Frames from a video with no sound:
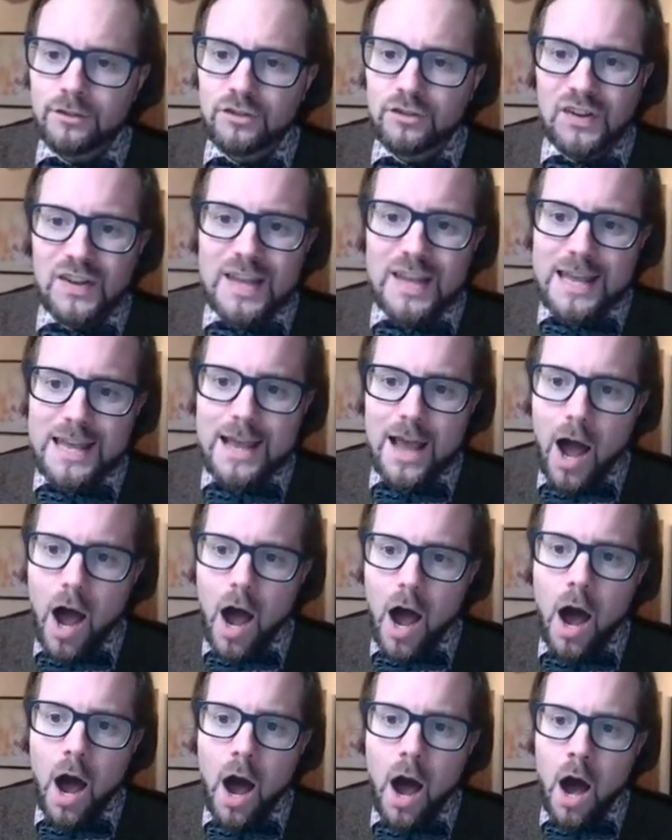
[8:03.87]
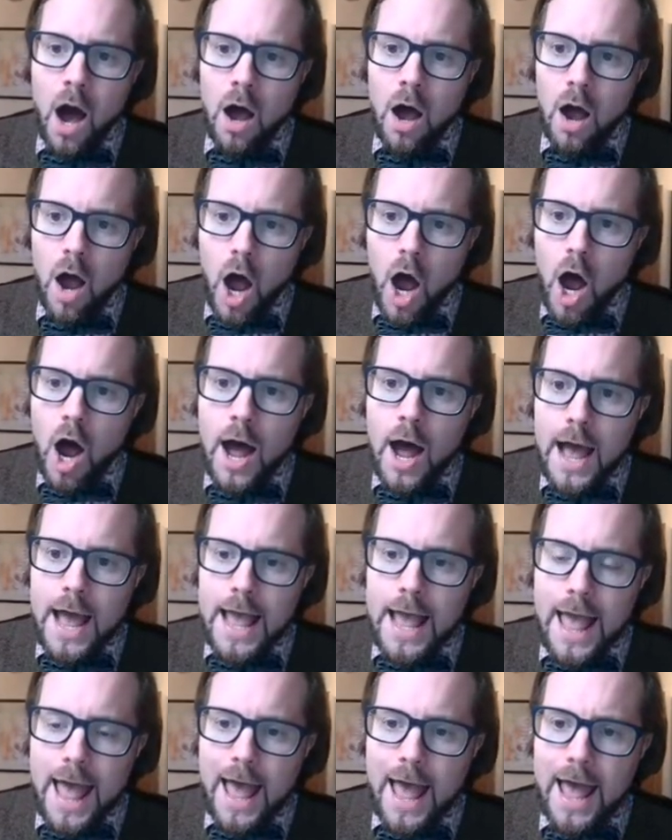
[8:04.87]
T R
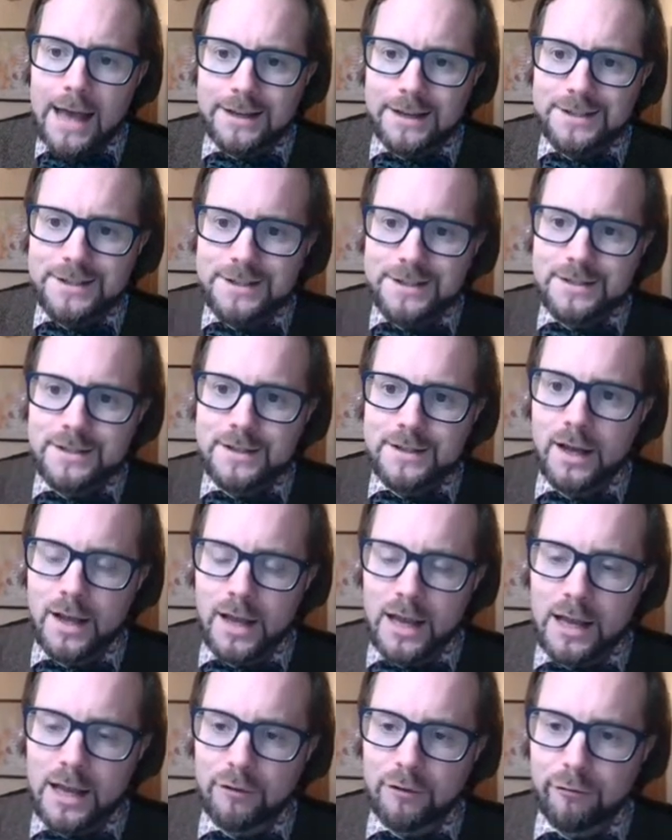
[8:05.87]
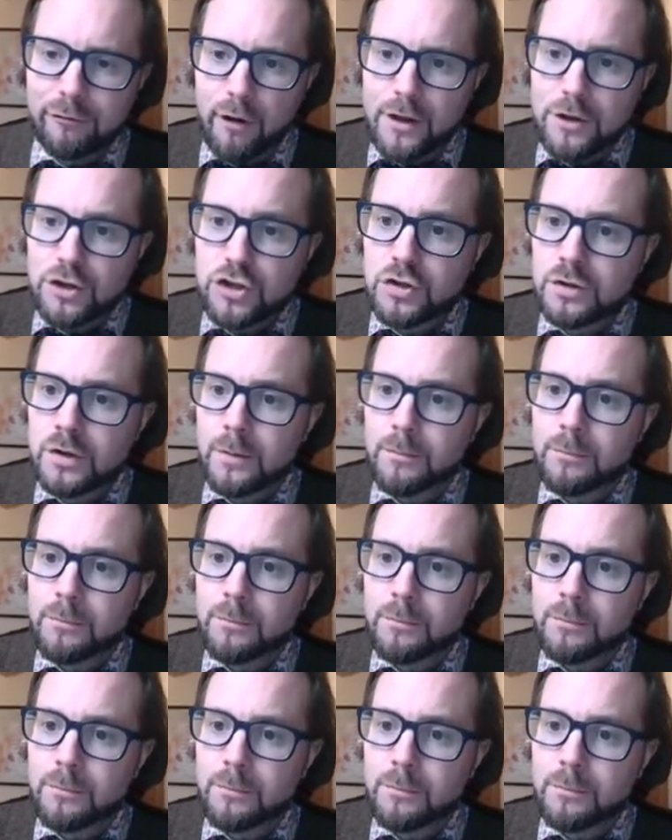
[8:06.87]
I-S in French,